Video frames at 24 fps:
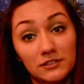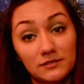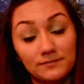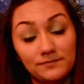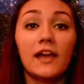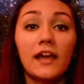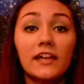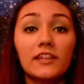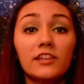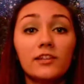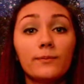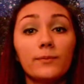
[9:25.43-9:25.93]
In
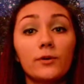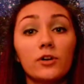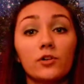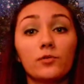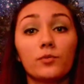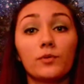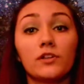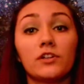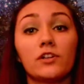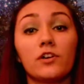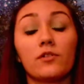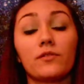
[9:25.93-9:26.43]
the book, we
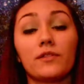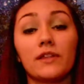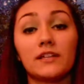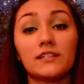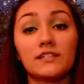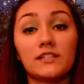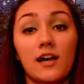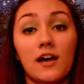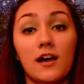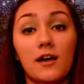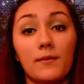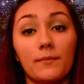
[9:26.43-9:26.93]
know that
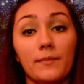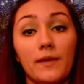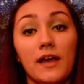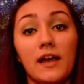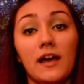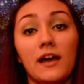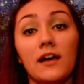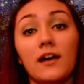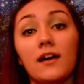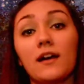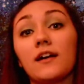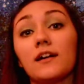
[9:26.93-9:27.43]
Tom
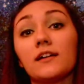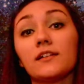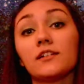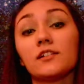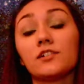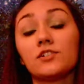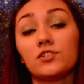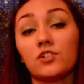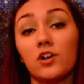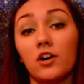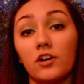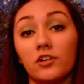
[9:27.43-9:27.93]
had a
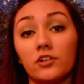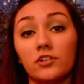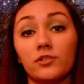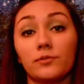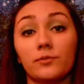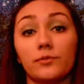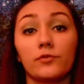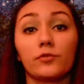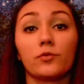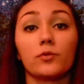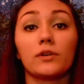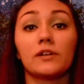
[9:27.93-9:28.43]
daughter
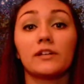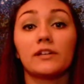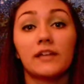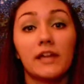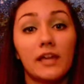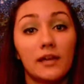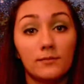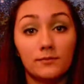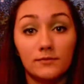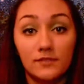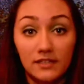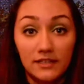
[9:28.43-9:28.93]
before he came
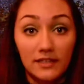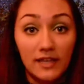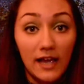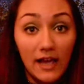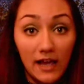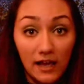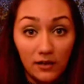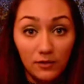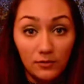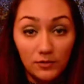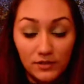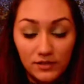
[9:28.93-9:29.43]
to
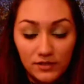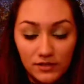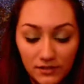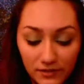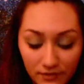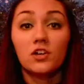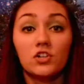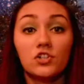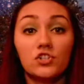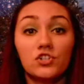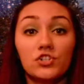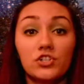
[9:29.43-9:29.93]
house.
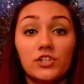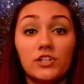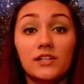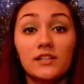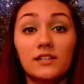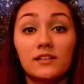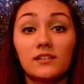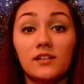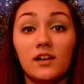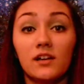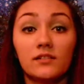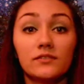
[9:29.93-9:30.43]
She
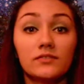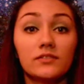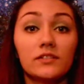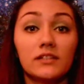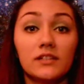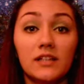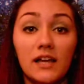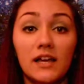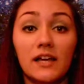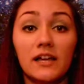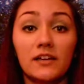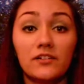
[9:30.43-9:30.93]
loved
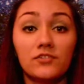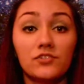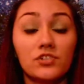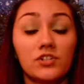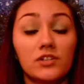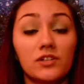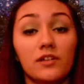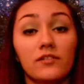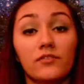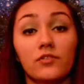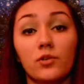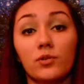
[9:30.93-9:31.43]
life, she
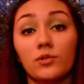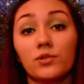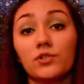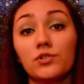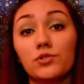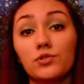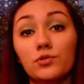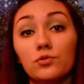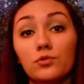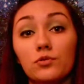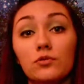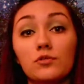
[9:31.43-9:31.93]
loved going to
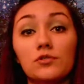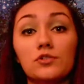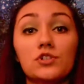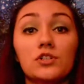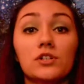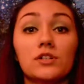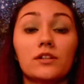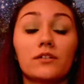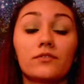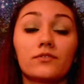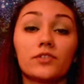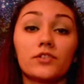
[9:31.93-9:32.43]
school, she
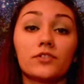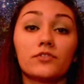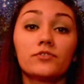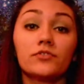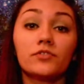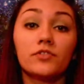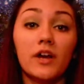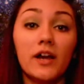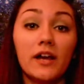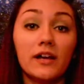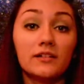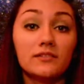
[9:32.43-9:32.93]
loved her
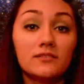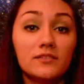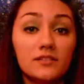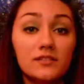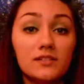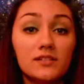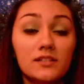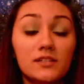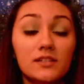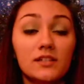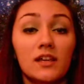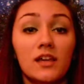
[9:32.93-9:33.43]
friends,
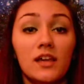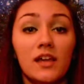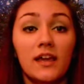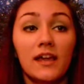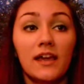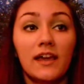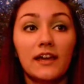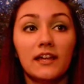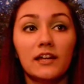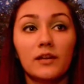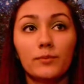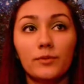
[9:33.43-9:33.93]

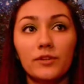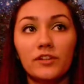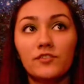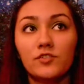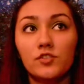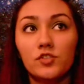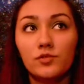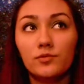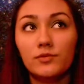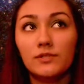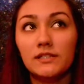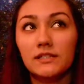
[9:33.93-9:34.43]
and I believe she
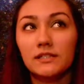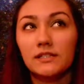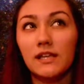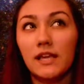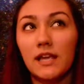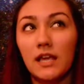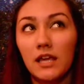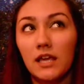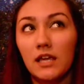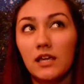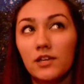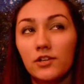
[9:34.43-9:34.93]
was
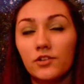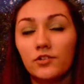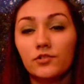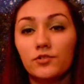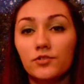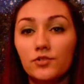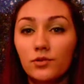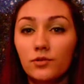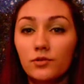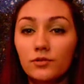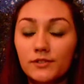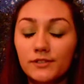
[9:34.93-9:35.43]
8 years
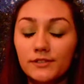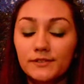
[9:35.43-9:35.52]
old.